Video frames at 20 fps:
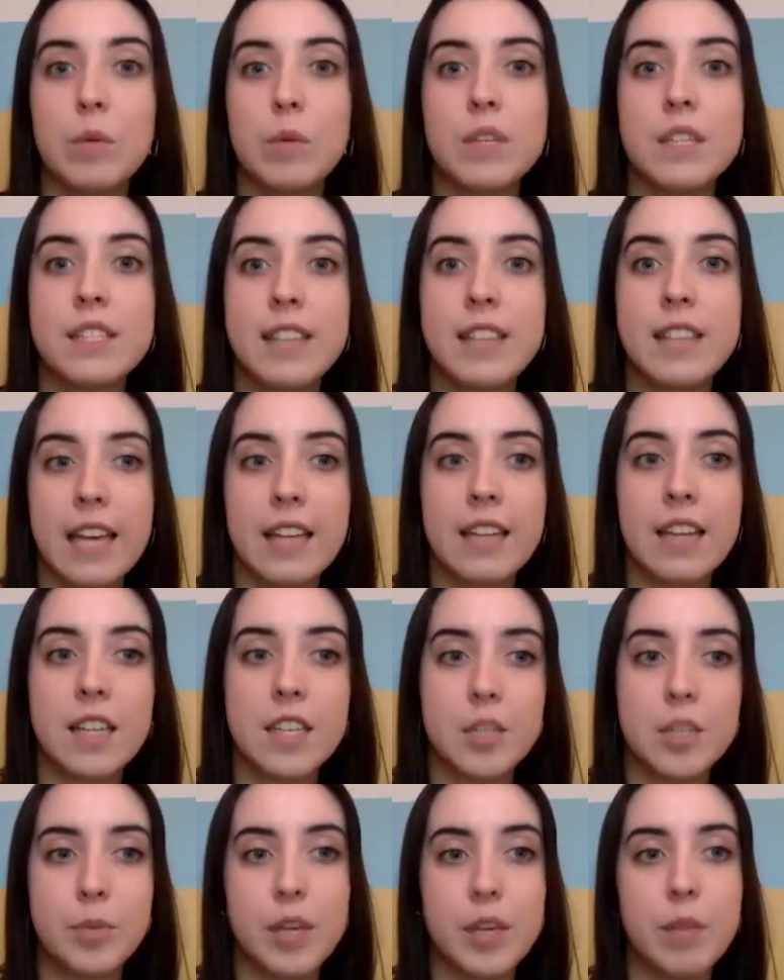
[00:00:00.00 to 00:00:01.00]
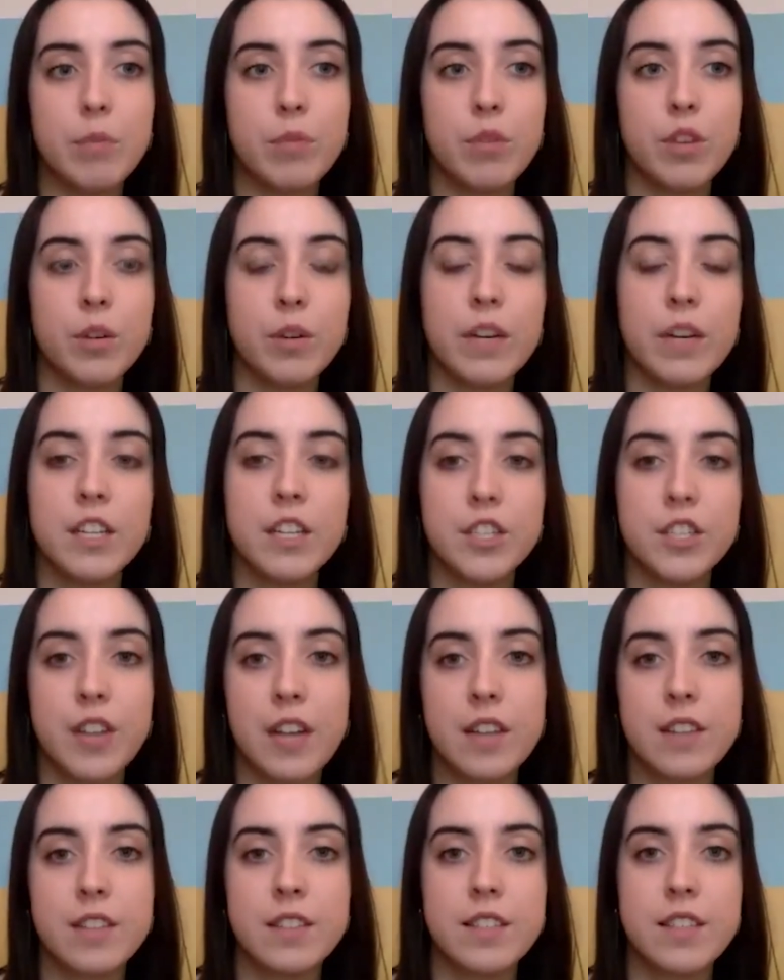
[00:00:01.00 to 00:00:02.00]
would say that to people who are
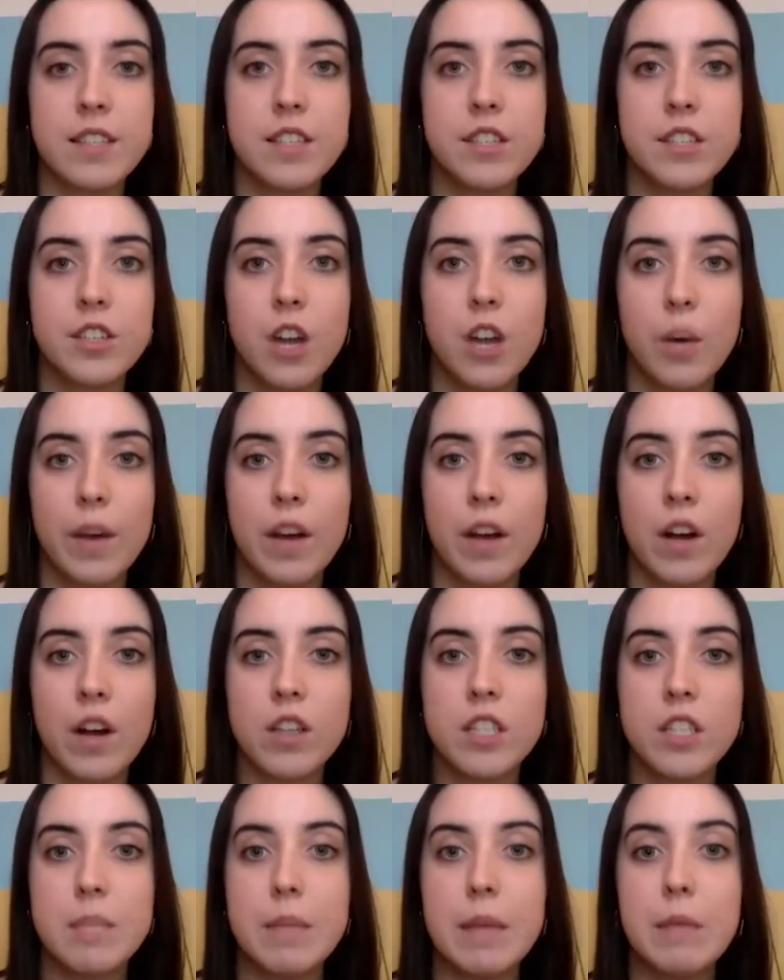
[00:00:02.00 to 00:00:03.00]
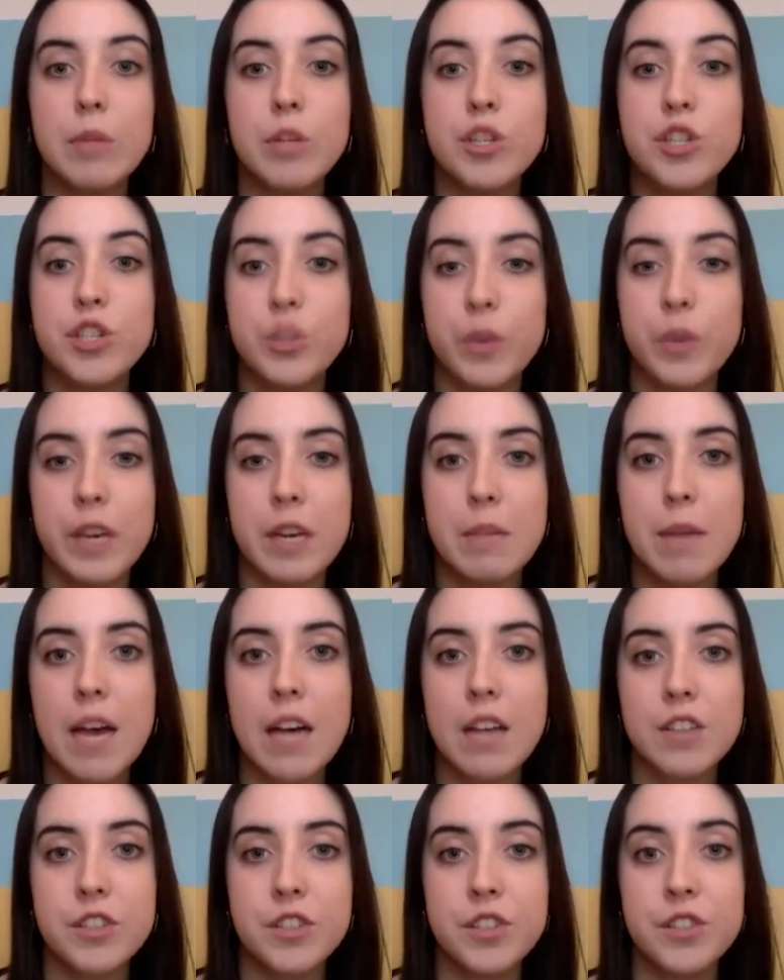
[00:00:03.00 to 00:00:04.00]
interested in going on to maybe doing a
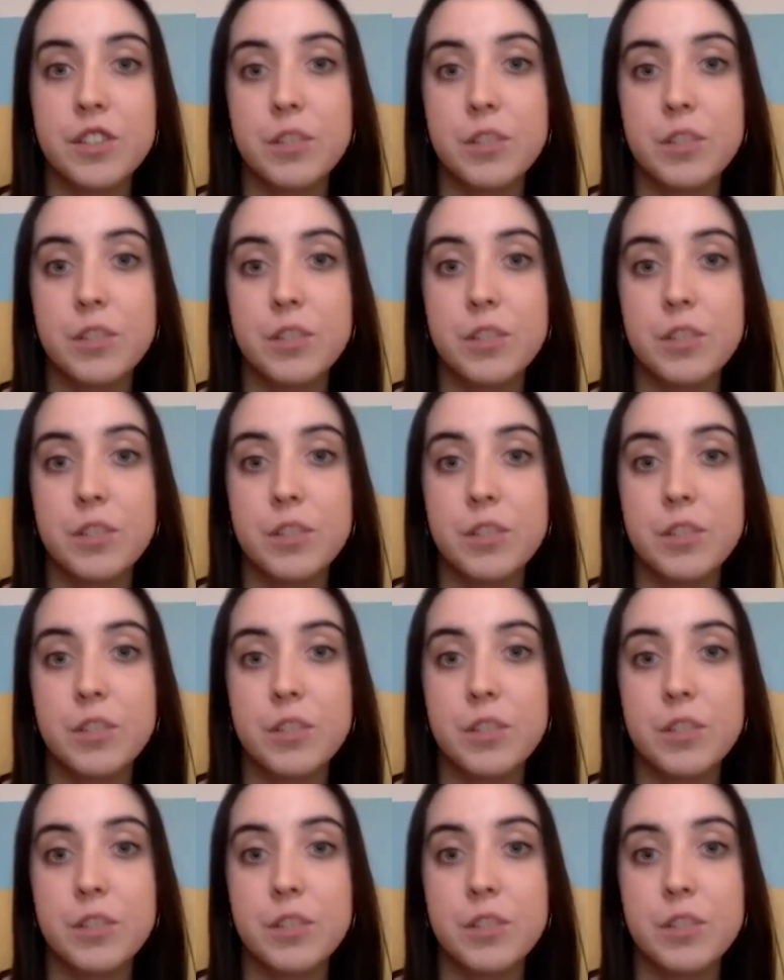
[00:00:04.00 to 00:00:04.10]
master's.